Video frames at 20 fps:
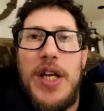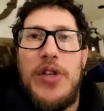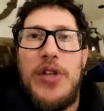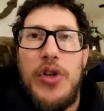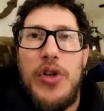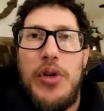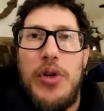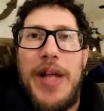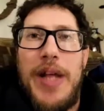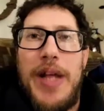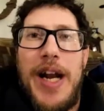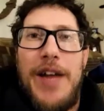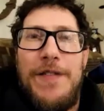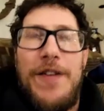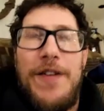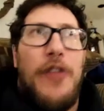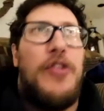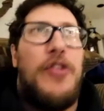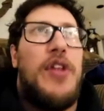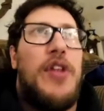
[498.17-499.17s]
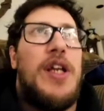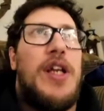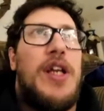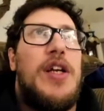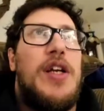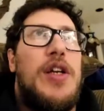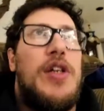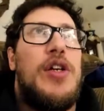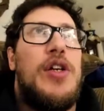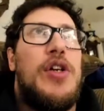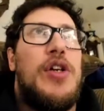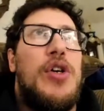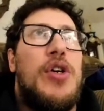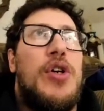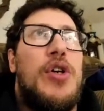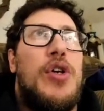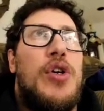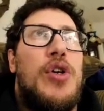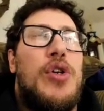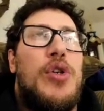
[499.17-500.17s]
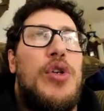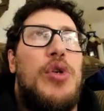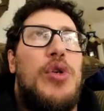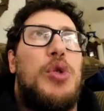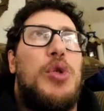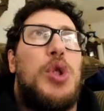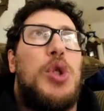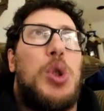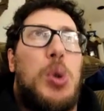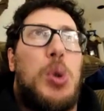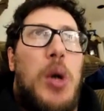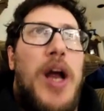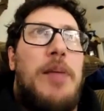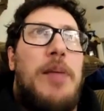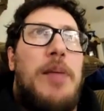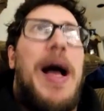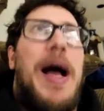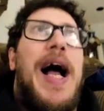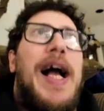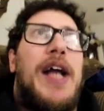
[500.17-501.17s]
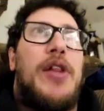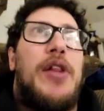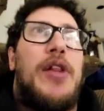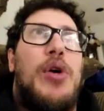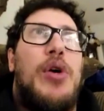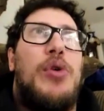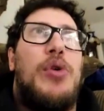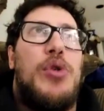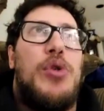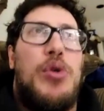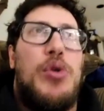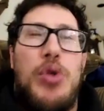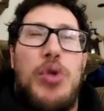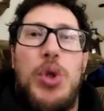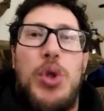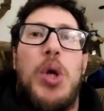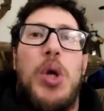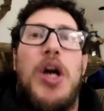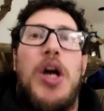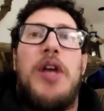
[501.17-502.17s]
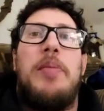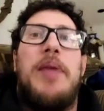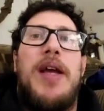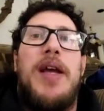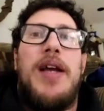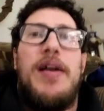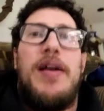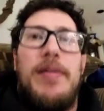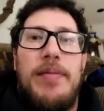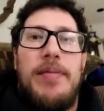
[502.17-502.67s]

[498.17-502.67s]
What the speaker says: need to do that. I felt the need to strike back at those who struck me,